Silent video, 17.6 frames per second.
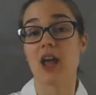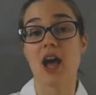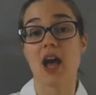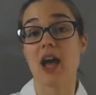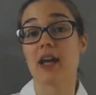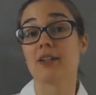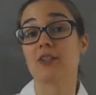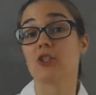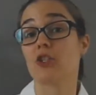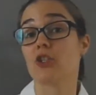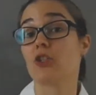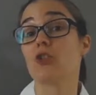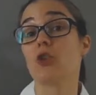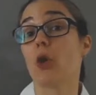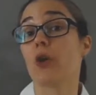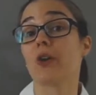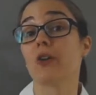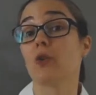large
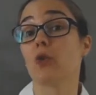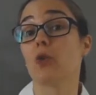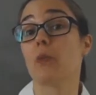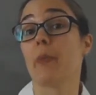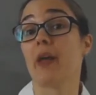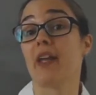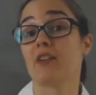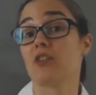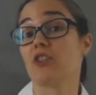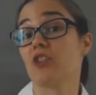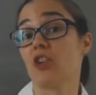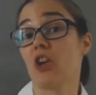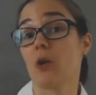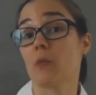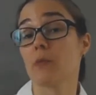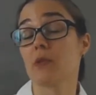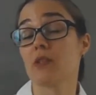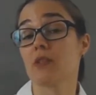stone look bench
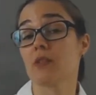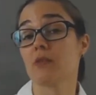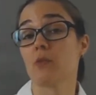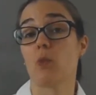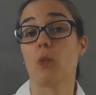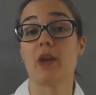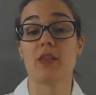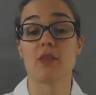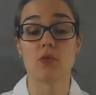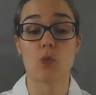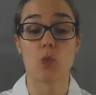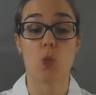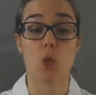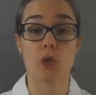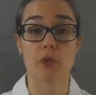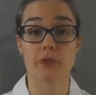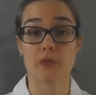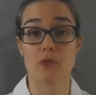tops with
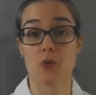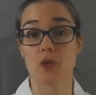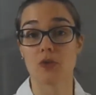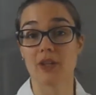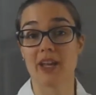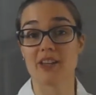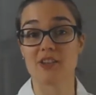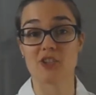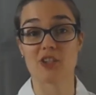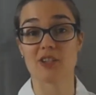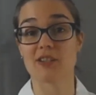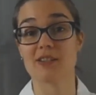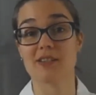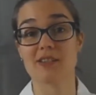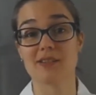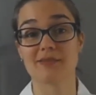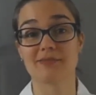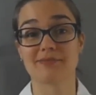waterfall
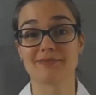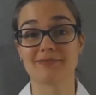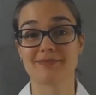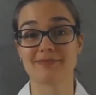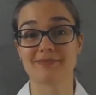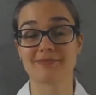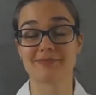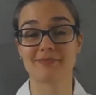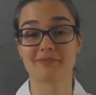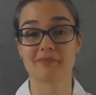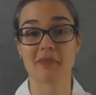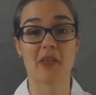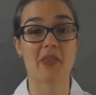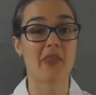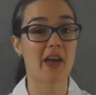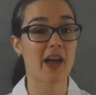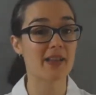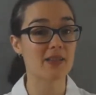edges.
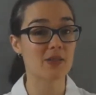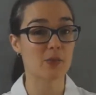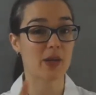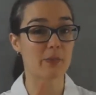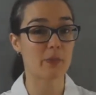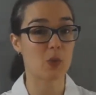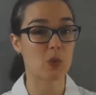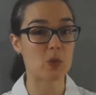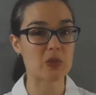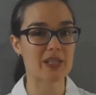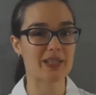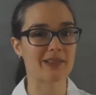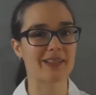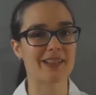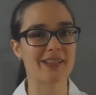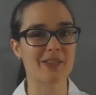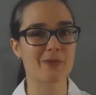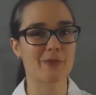That's where
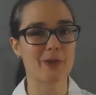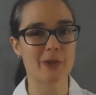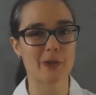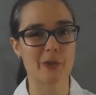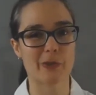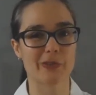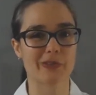porcelain is for